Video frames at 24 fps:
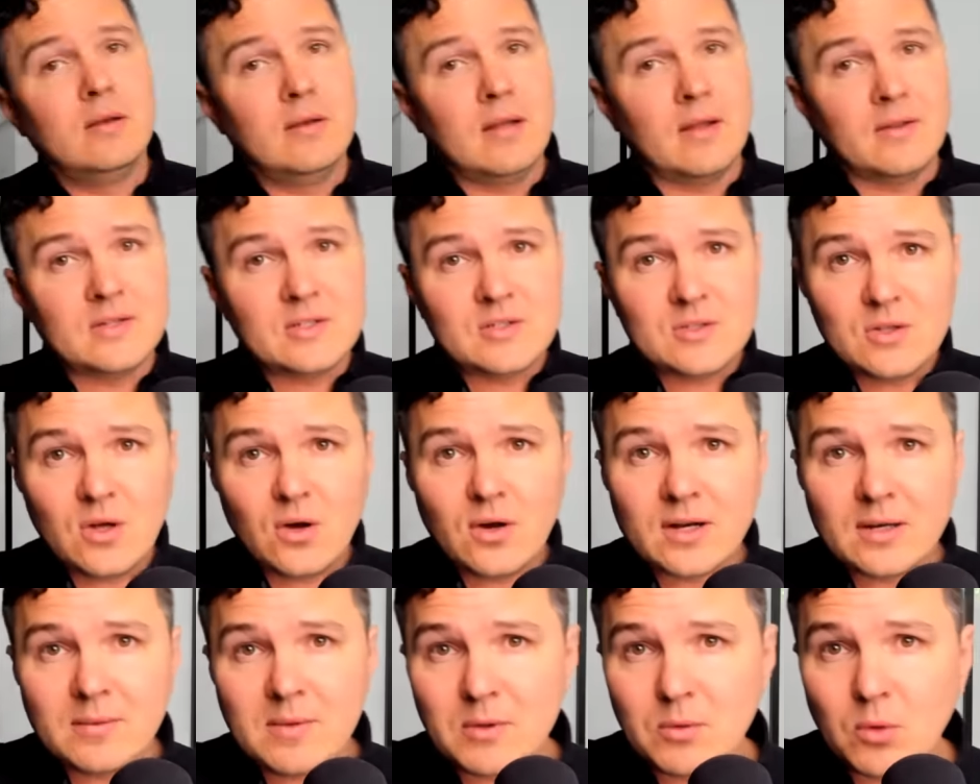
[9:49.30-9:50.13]
Now, this is all
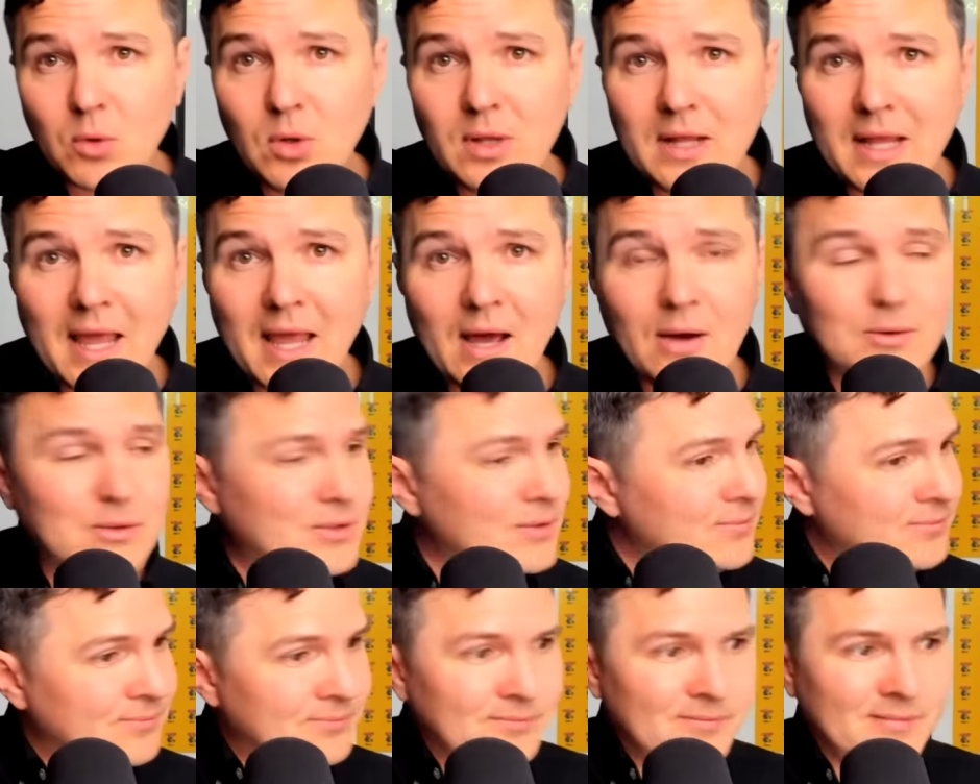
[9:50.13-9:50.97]
going to be rolling out
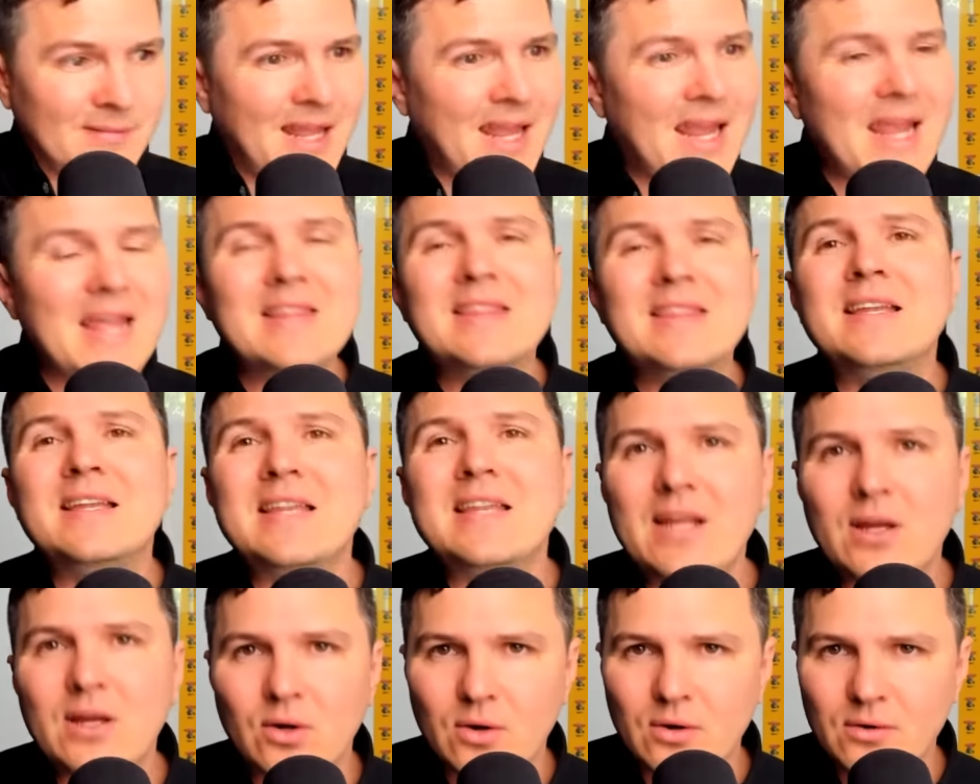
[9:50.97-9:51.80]
in the
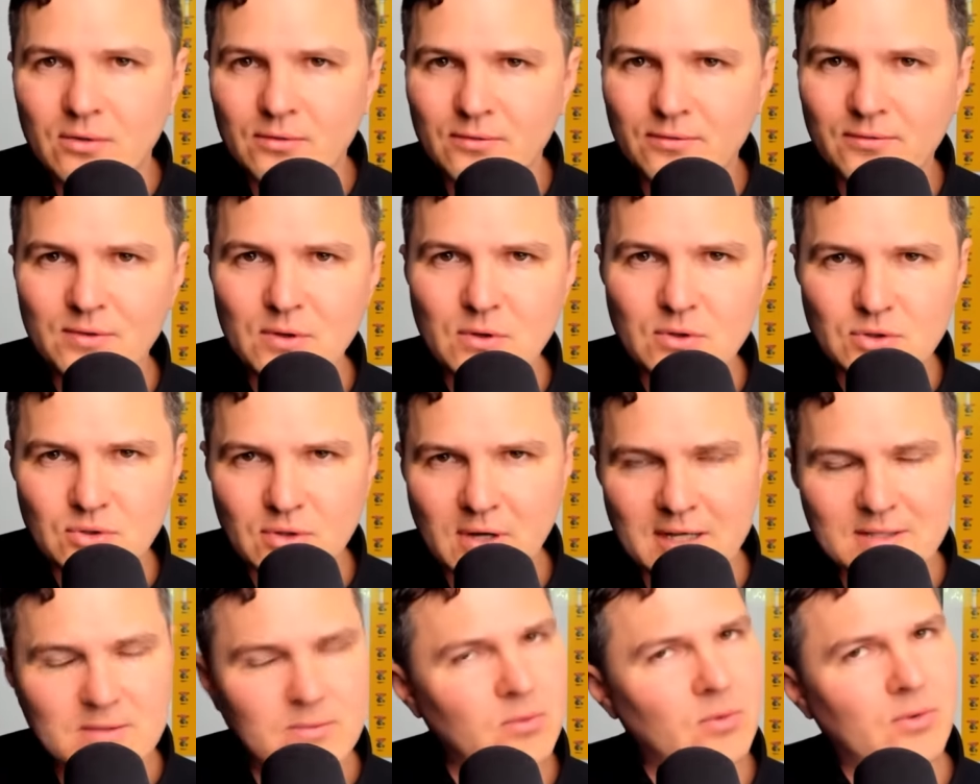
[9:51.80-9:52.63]
near future.
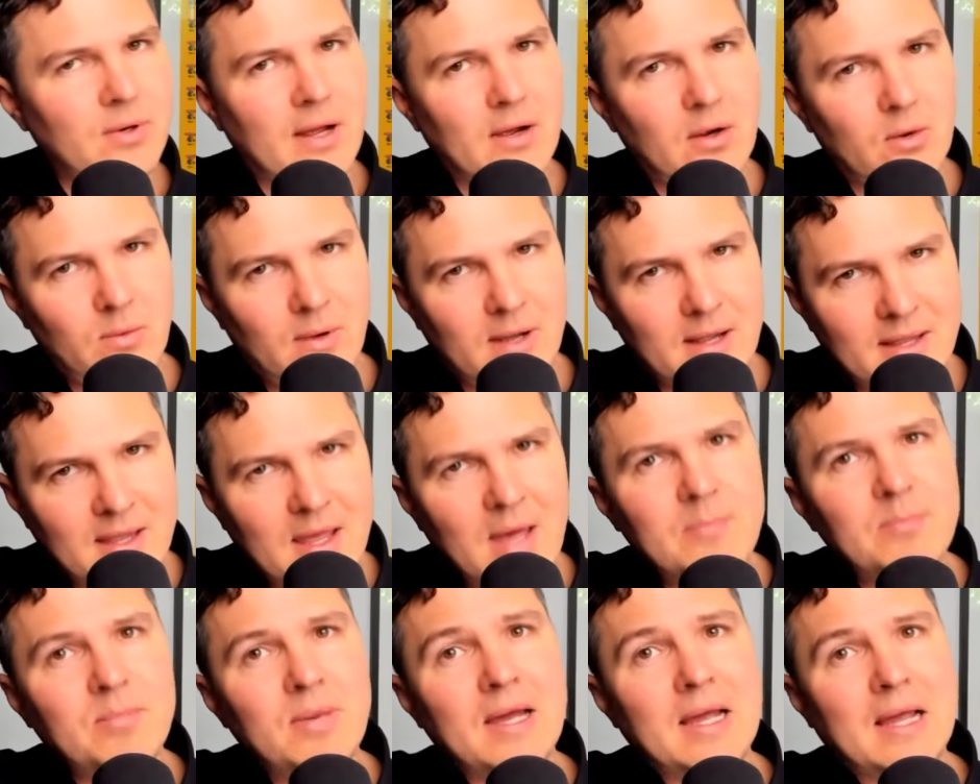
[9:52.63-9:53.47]
Hasn't rolled out quite
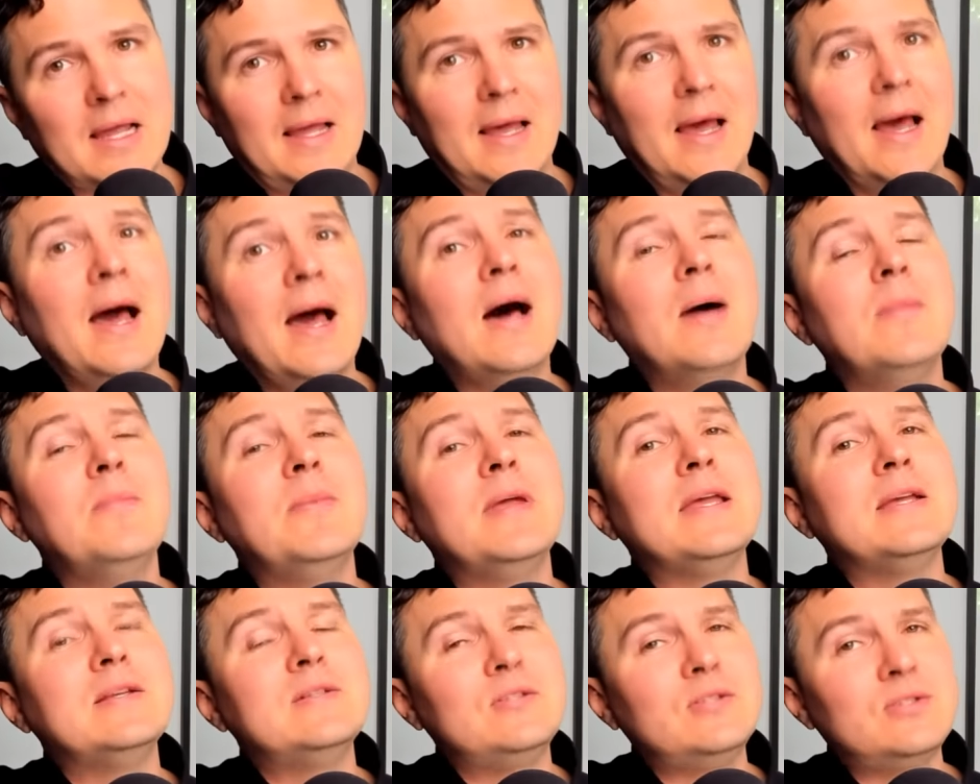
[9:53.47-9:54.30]
yet, but
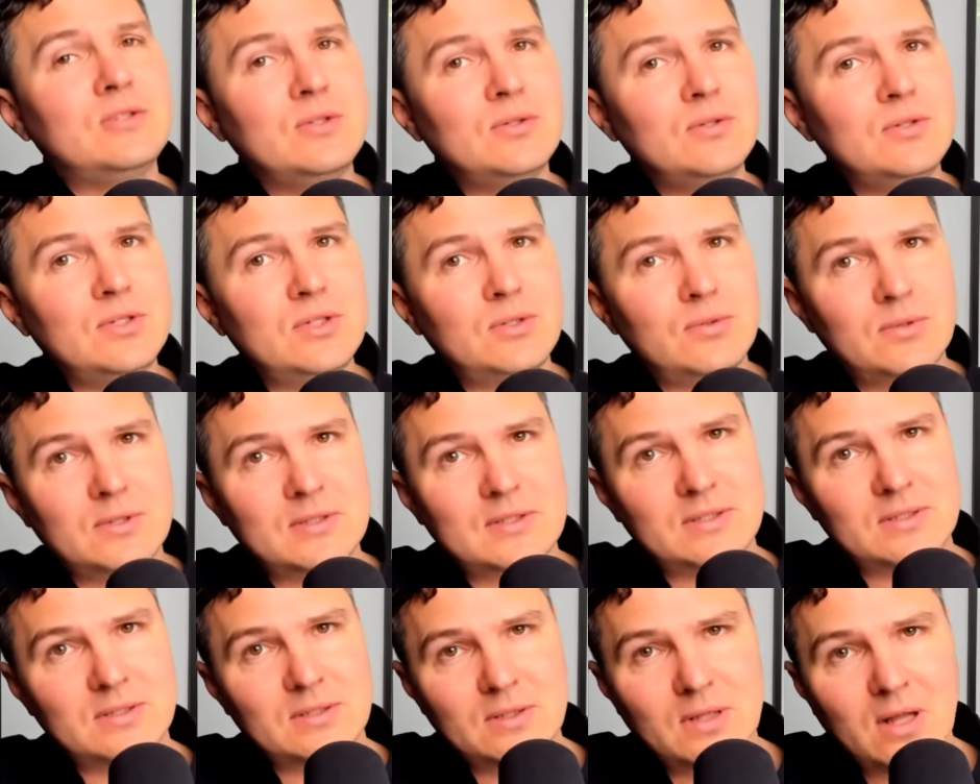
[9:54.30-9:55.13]
coming soon to a
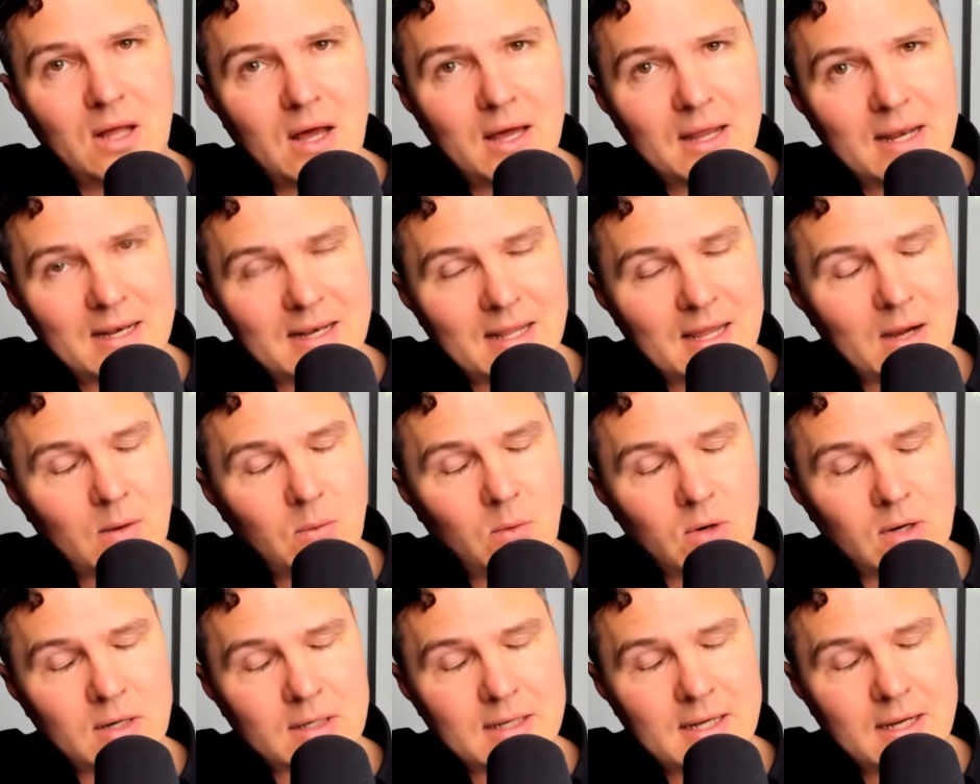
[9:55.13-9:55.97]
Solana
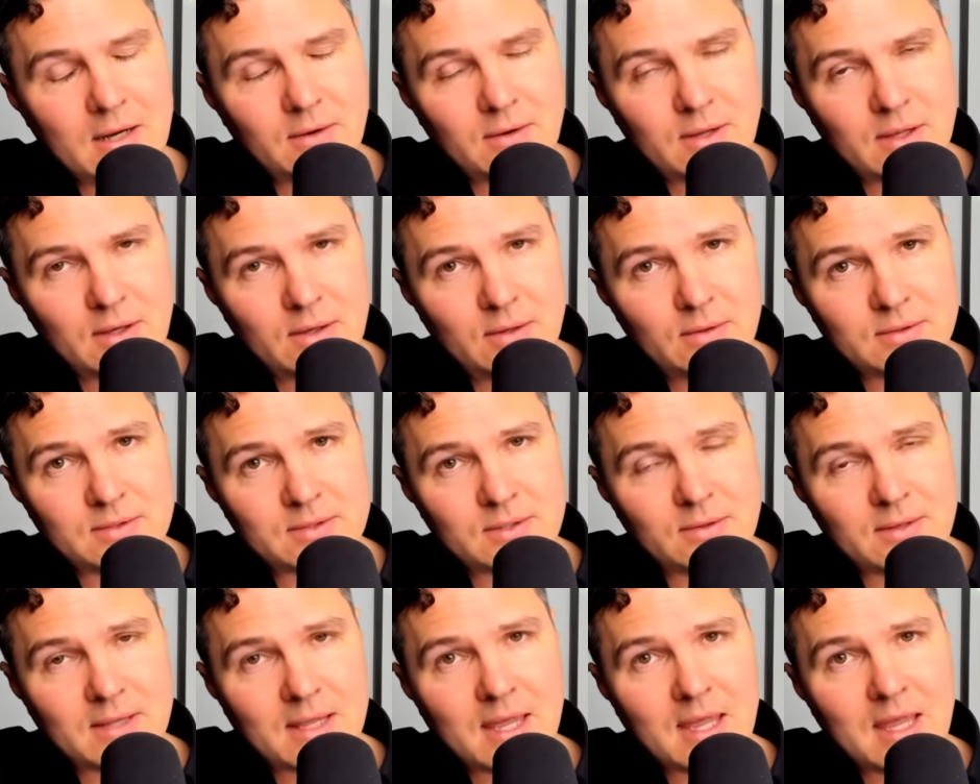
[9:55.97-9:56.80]
network near you.
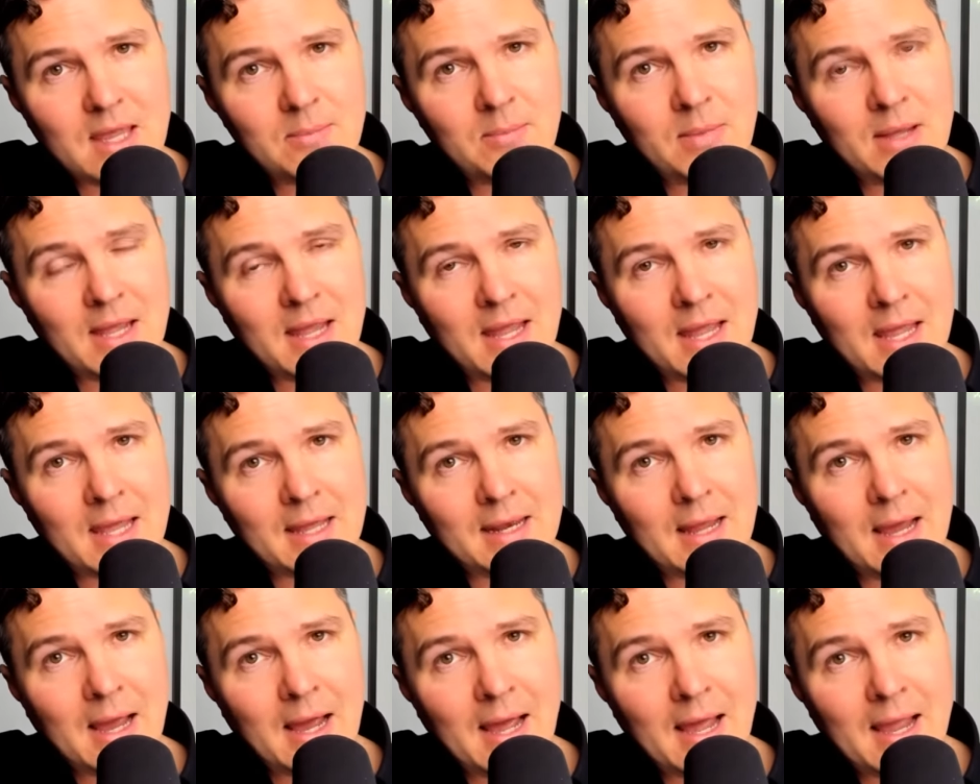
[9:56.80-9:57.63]
So keep an
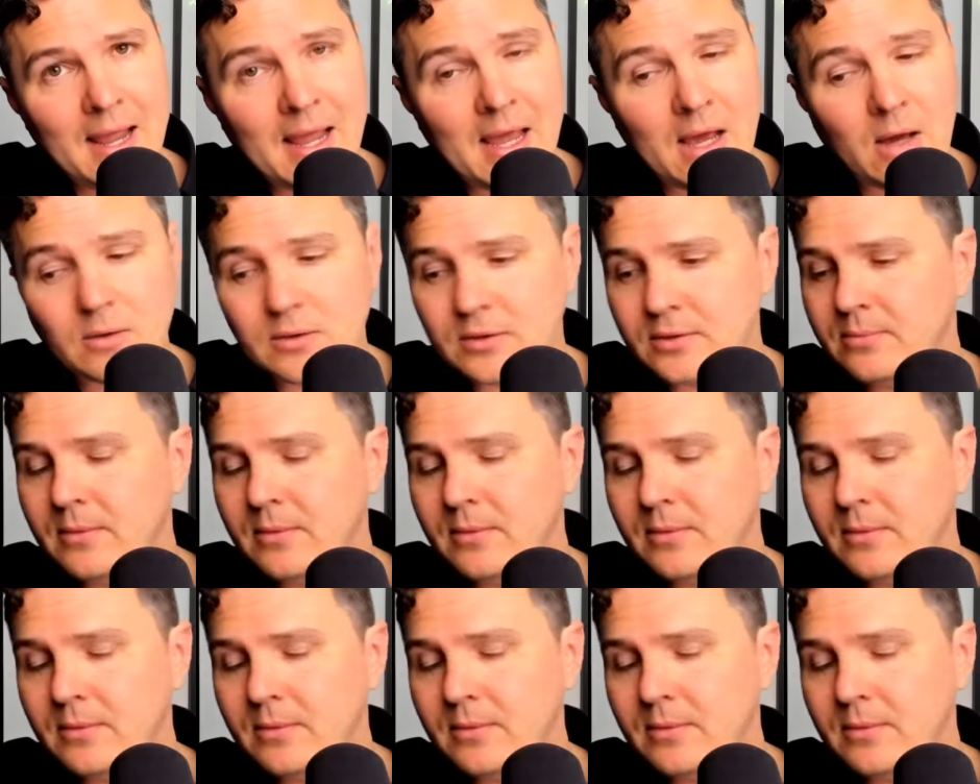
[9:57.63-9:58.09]
eye out.